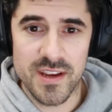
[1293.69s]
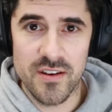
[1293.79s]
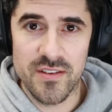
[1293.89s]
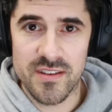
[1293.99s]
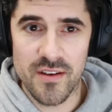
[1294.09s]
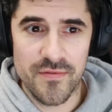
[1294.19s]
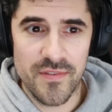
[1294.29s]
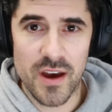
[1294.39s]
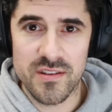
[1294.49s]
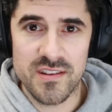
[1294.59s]
there's
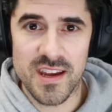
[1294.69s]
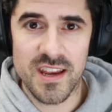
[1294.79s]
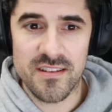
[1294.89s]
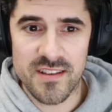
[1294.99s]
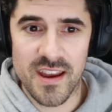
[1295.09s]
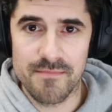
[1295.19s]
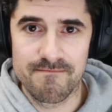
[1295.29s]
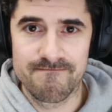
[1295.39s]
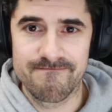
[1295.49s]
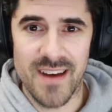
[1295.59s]
1,000 settings that I
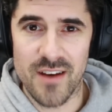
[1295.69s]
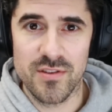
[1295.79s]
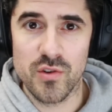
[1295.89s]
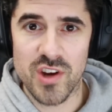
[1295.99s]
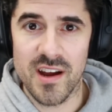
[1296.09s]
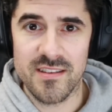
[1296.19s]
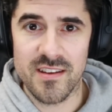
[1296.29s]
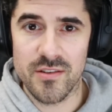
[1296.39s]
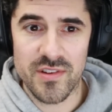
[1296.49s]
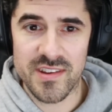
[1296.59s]
have no chance
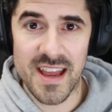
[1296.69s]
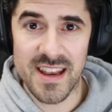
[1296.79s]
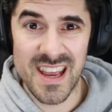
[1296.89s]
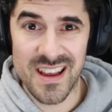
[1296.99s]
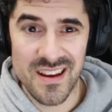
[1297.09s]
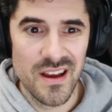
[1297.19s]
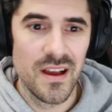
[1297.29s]
understanding.